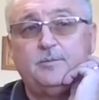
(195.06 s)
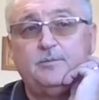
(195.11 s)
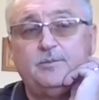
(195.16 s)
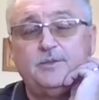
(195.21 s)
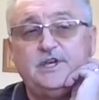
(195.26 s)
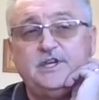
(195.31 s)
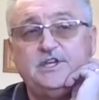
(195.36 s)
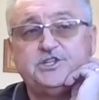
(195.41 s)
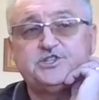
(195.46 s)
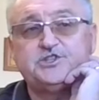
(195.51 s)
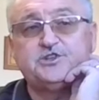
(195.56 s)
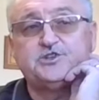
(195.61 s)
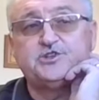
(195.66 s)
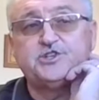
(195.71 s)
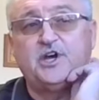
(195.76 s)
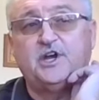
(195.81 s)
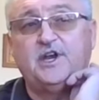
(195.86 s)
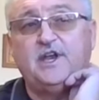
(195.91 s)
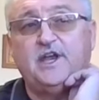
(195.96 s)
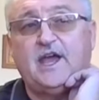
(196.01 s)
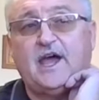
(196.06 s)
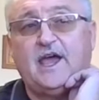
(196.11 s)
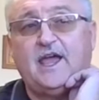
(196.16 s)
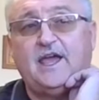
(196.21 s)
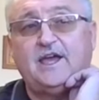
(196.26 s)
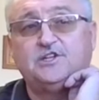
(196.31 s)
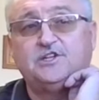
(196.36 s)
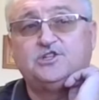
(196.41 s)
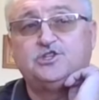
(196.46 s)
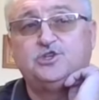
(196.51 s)
Easter Sunday, I
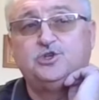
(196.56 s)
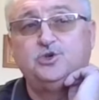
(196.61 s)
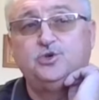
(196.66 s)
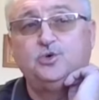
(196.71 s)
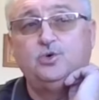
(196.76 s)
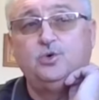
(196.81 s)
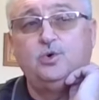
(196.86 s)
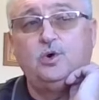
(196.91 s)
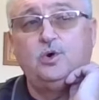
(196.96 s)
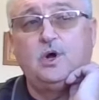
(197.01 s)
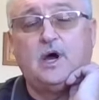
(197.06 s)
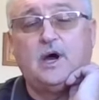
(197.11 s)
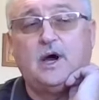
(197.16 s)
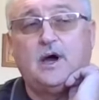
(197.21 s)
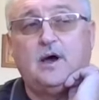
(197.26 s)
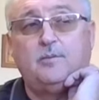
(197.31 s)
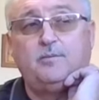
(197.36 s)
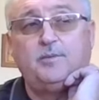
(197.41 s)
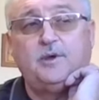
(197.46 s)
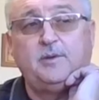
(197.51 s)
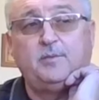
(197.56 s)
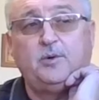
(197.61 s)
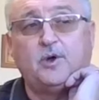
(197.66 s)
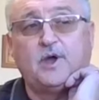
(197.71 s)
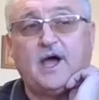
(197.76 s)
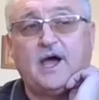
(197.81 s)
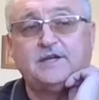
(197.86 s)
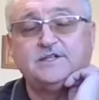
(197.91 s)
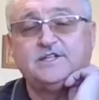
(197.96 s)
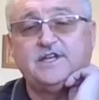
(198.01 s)
had 2 people
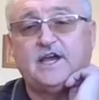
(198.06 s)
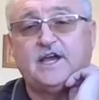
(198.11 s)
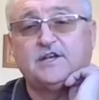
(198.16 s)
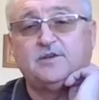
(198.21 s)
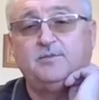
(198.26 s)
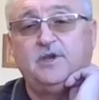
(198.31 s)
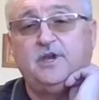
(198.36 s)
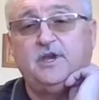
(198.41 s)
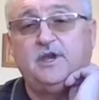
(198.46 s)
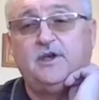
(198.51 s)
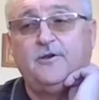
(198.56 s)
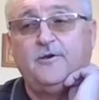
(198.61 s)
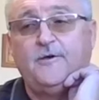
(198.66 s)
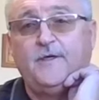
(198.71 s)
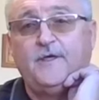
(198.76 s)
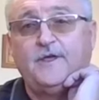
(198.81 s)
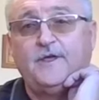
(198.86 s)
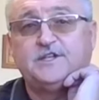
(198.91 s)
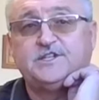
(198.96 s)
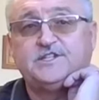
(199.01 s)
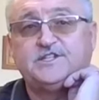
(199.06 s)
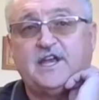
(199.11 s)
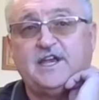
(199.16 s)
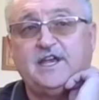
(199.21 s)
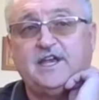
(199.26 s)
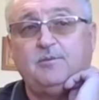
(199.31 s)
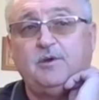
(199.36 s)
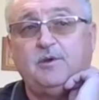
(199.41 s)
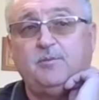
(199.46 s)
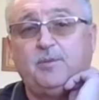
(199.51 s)
contact me, sending
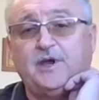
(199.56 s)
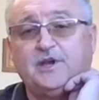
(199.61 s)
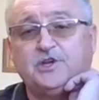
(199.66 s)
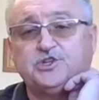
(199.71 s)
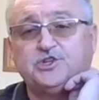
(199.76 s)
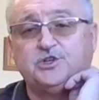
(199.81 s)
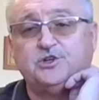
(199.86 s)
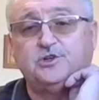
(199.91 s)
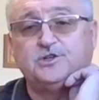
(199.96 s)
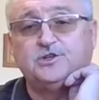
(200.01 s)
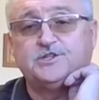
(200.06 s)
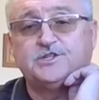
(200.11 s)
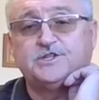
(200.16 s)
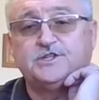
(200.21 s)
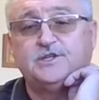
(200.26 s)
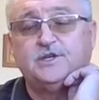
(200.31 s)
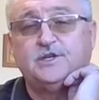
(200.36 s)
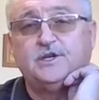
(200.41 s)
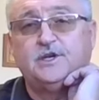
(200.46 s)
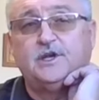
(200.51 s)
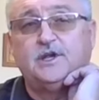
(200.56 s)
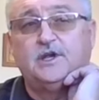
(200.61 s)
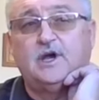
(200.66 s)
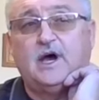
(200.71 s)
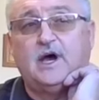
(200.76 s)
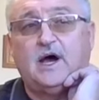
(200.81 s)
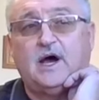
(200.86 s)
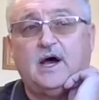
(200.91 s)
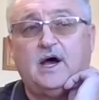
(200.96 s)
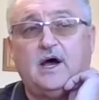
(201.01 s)
me pictures
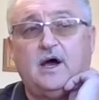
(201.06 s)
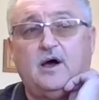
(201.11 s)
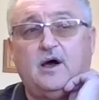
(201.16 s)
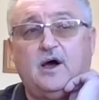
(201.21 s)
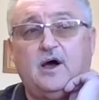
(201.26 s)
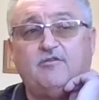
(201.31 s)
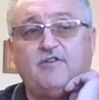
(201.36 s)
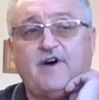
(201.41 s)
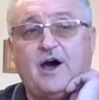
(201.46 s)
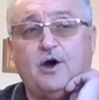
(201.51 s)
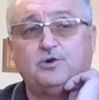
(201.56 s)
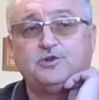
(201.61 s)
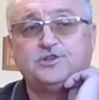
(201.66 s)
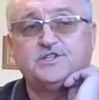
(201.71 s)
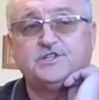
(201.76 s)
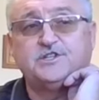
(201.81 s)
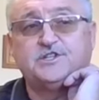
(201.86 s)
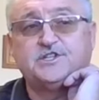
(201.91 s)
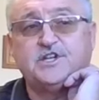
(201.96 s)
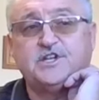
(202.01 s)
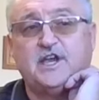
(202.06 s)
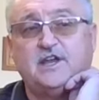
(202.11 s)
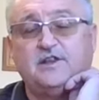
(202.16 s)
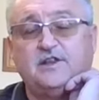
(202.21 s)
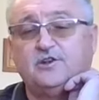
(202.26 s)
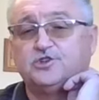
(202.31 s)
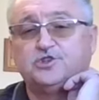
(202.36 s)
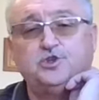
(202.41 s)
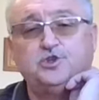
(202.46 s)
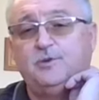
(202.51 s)
of houses saying
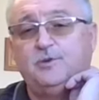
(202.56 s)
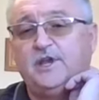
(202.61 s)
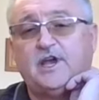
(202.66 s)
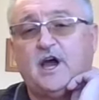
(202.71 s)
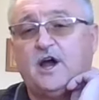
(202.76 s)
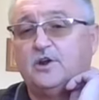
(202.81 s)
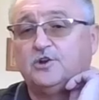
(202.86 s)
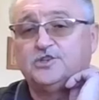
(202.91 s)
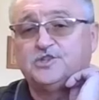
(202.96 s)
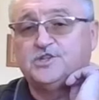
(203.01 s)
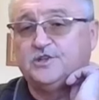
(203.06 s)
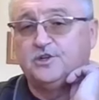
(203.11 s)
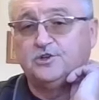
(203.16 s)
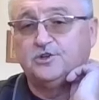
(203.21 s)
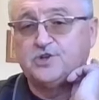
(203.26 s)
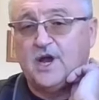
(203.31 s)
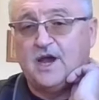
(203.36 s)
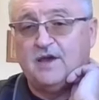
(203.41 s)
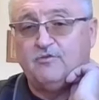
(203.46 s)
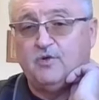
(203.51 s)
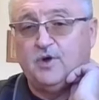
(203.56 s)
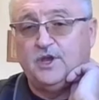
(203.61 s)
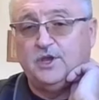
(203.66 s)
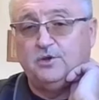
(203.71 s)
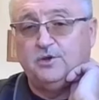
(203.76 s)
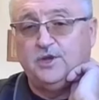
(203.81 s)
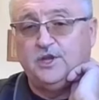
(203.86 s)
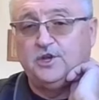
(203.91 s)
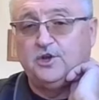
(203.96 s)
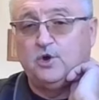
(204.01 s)
there's too many cars in their driveway. You
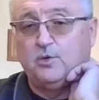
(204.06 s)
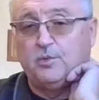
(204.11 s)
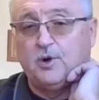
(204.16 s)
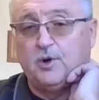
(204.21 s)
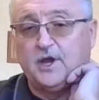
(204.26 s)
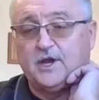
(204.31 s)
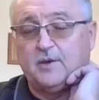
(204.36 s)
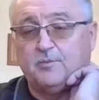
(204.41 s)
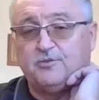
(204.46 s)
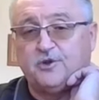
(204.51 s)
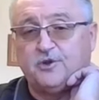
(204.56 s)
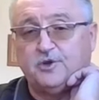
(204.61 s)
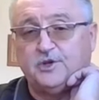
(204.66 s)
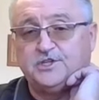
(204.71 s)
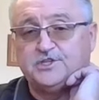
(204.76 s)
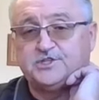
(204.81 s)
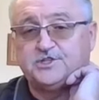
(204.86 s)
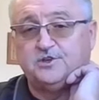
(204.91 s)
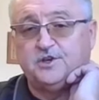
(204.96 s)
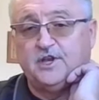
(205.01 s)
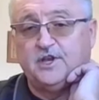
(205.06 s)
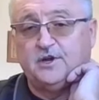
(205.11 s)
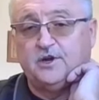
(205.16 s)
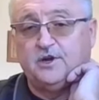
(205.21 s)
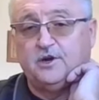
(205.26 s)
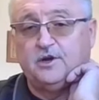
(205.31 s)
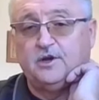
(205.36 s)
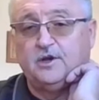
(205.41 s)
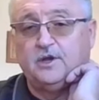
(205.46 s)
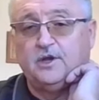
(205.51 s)
need to go break up their Easter dinner.